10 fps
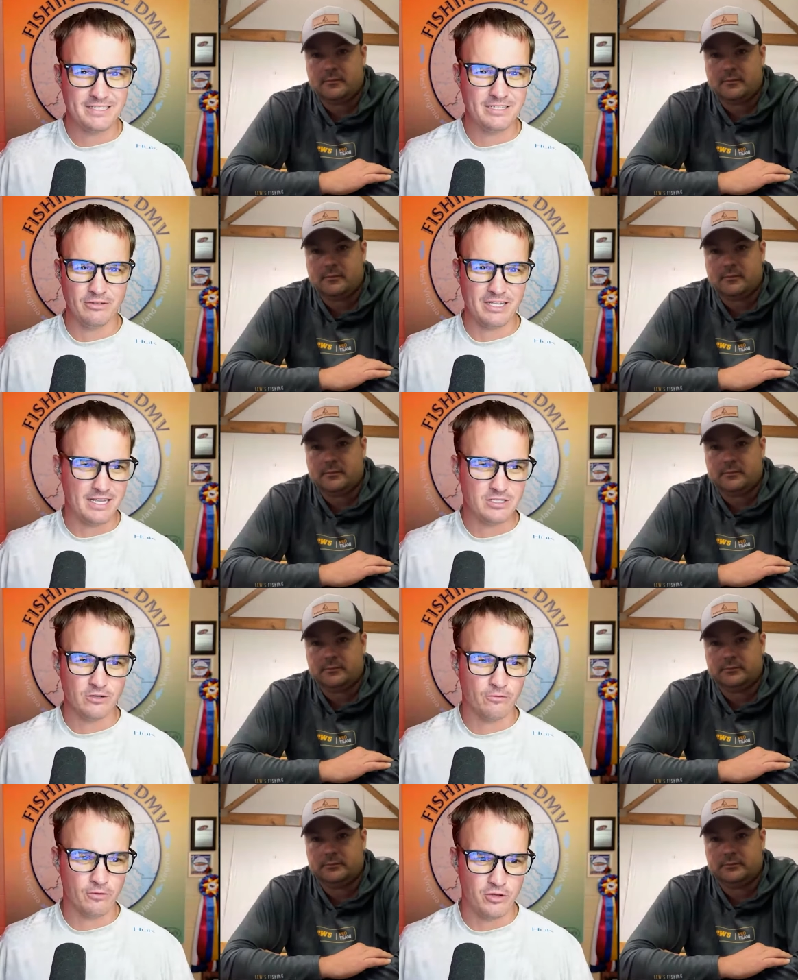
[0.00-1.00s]
Speaker 1: deal easier
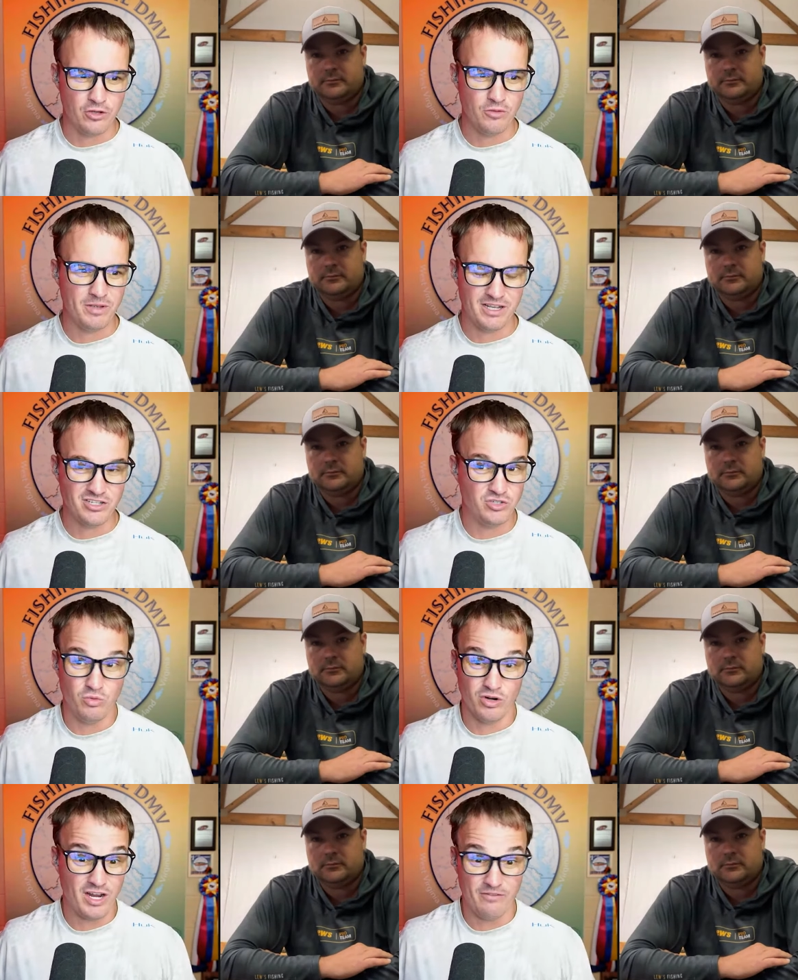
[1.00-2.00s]
for you because you
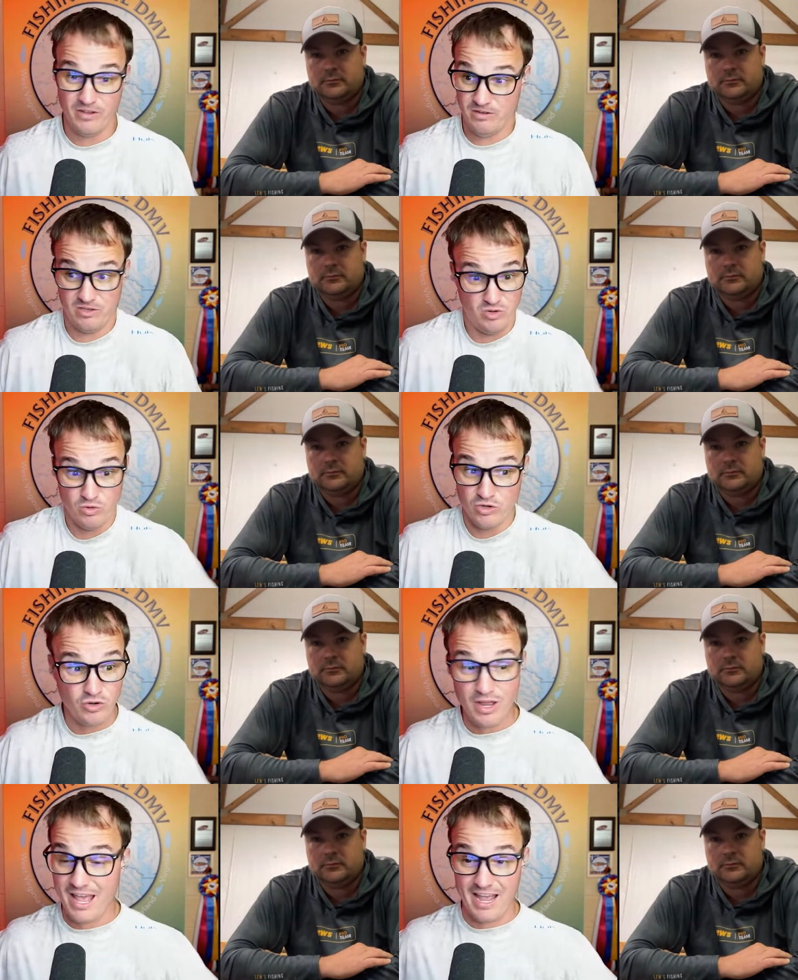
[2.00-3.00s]
were kind of like, you were new
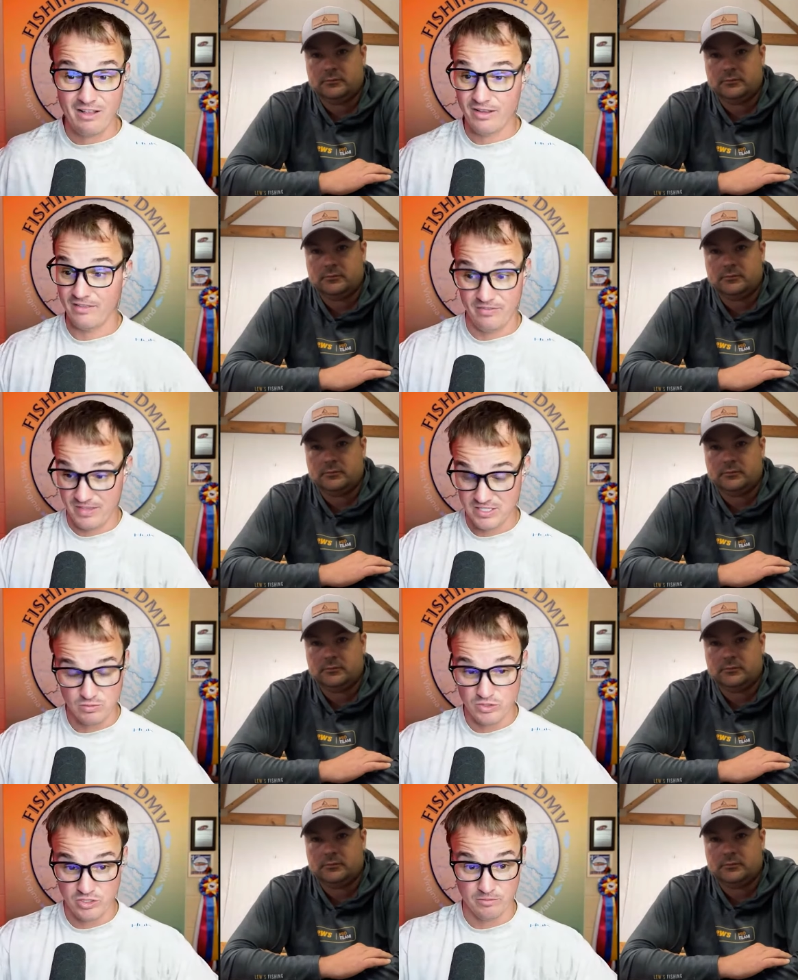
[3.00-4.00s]
to angling and this
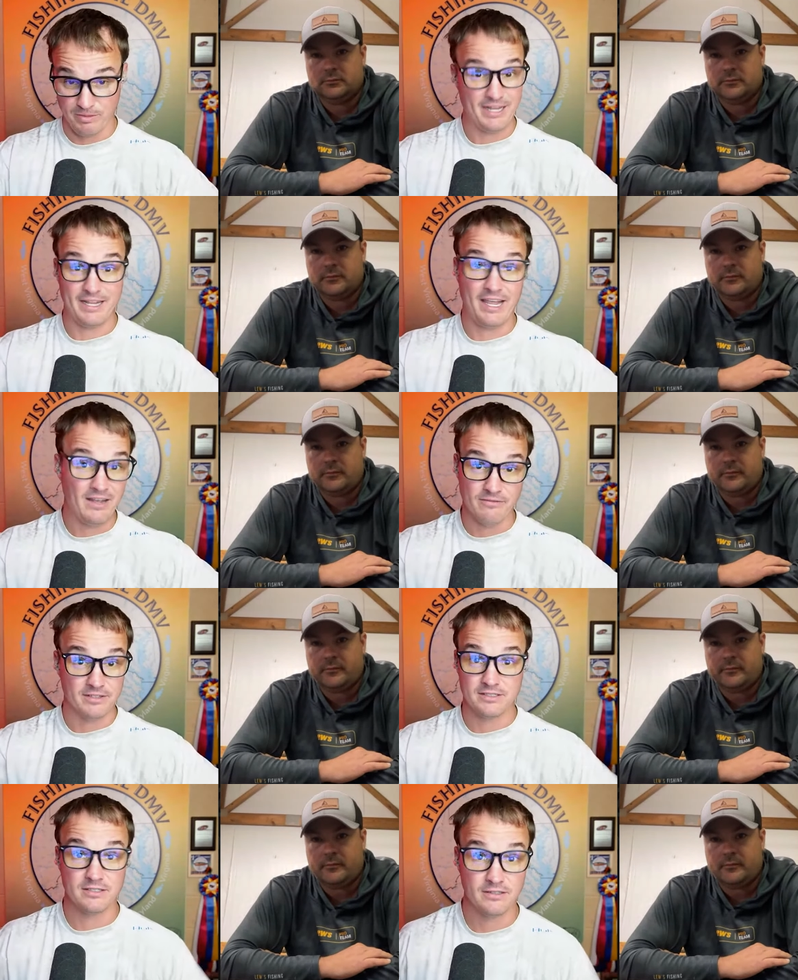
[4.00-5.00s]
was your blank
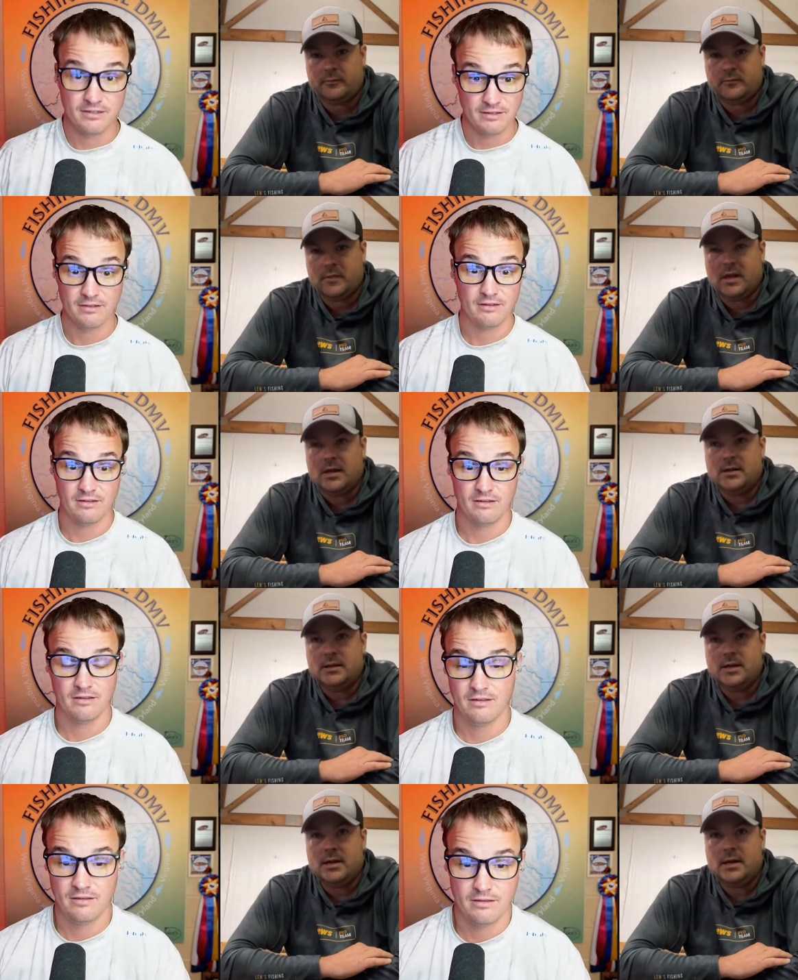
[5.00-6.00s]
canvas?
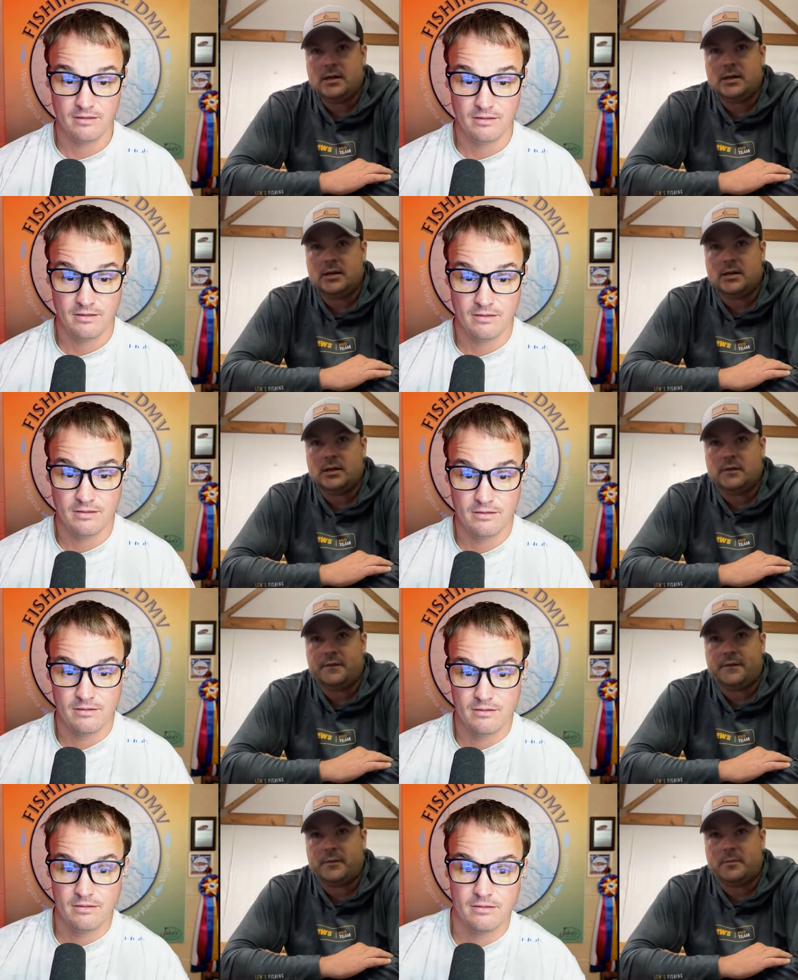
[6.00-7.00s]
Speaker 2: Yeah.
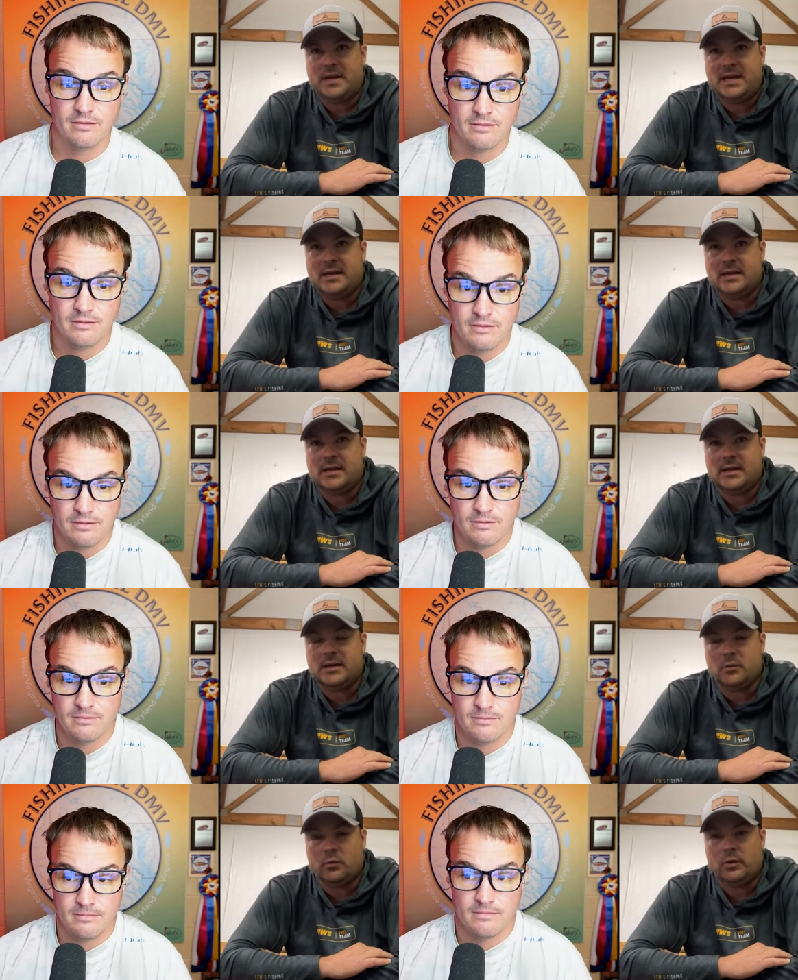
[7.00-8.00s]
For me,
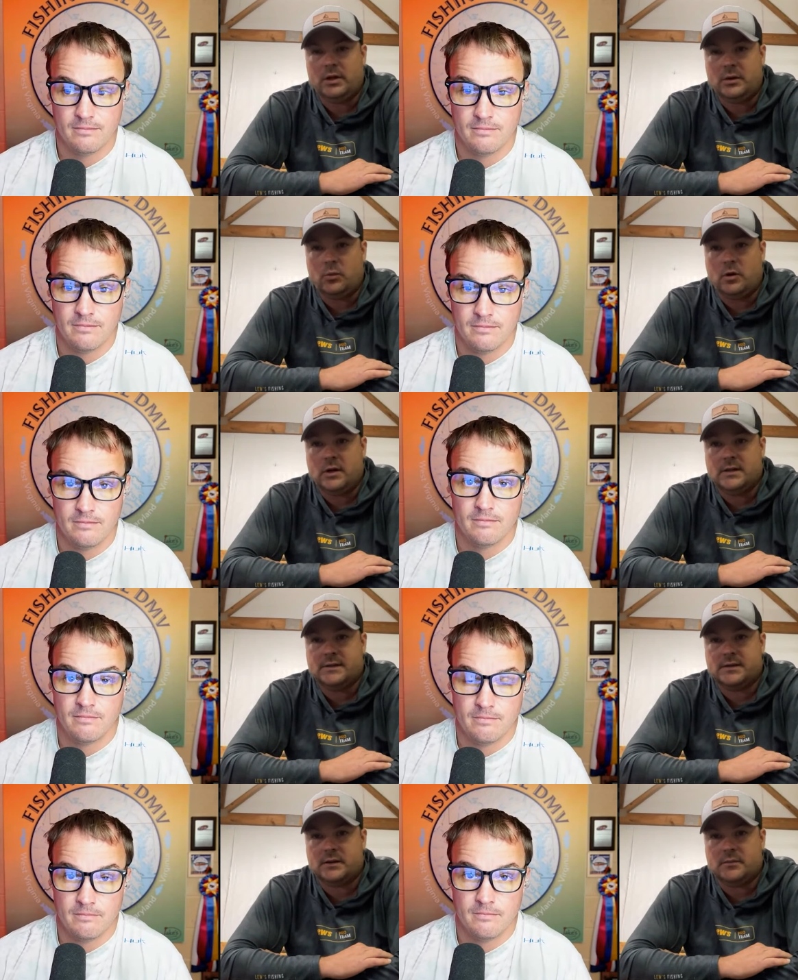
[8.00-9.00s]
it really
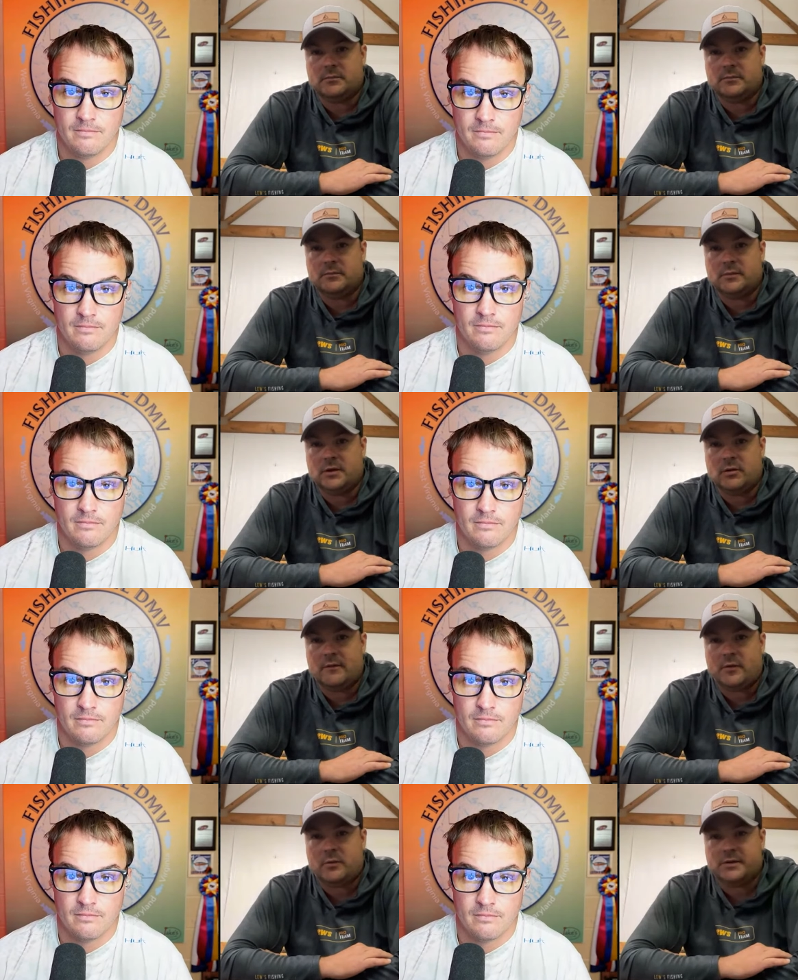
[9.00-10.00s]
was. You know,
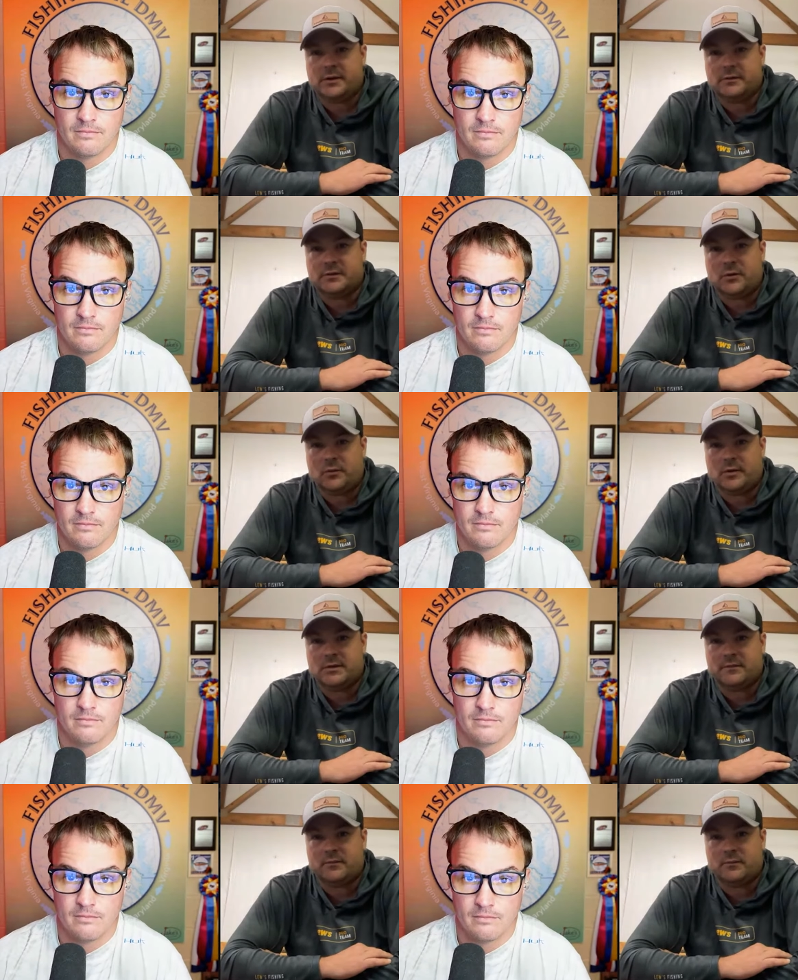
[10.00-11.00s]
I've always heard the
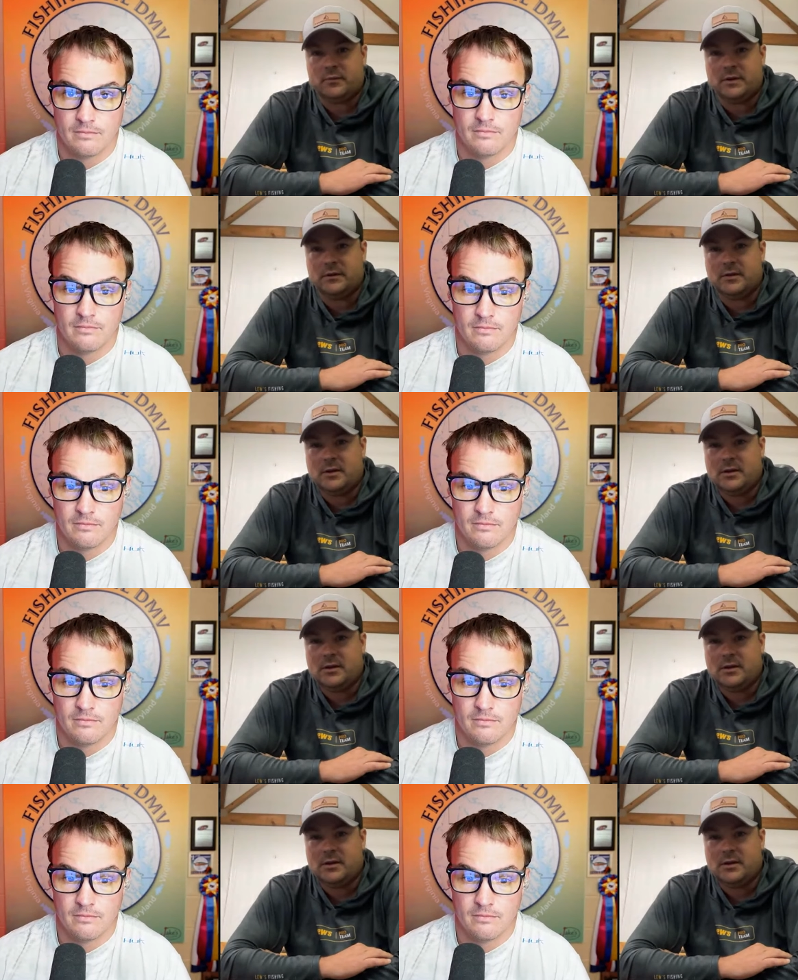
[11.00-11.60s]
stories of when